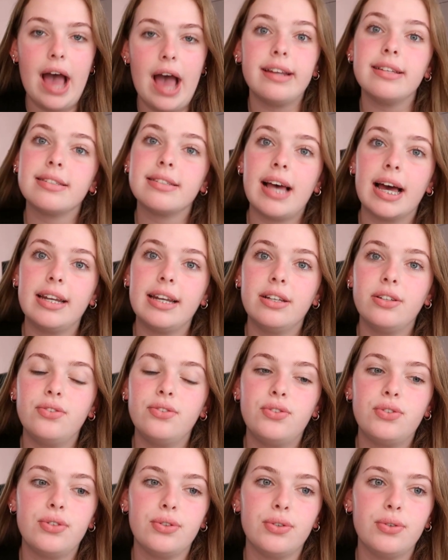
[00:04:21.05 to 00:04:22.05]
I
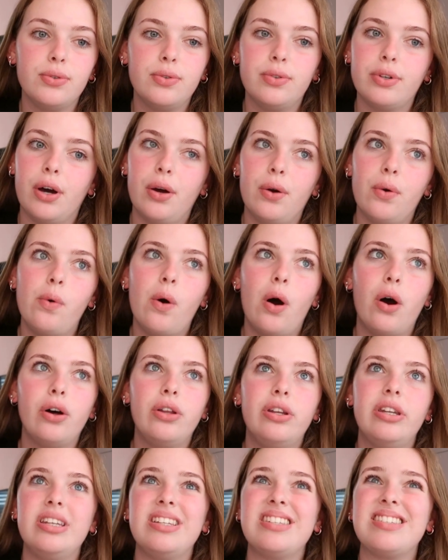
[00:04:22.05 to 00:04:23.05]
decided to go
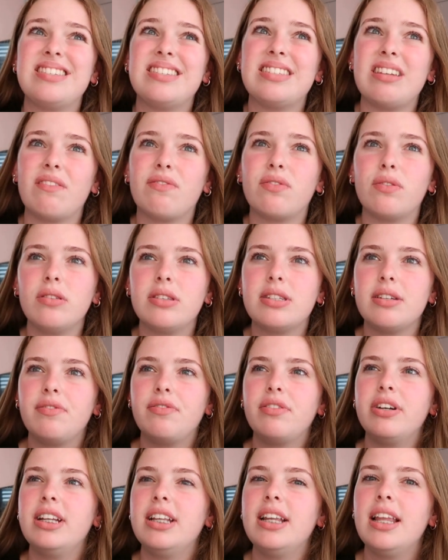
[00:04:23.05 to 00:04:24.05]
on several
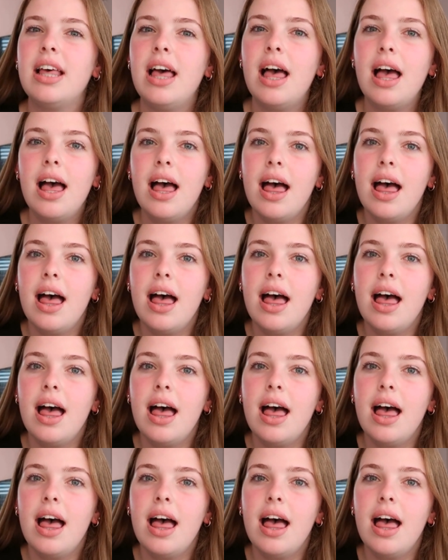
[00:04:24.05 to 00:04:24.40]
different